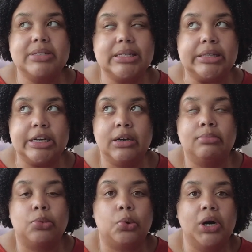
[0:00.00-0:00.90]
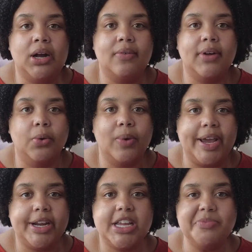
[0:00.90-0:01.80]
They're more of a way
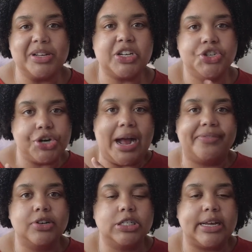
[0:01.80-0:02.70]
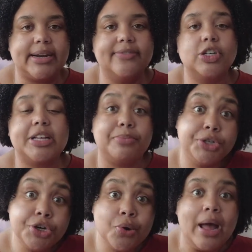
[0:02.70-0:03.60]
to keep us on track for studying for Step
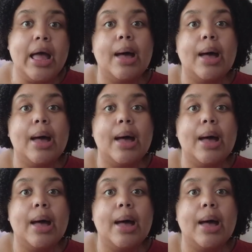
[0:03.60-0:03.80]
2,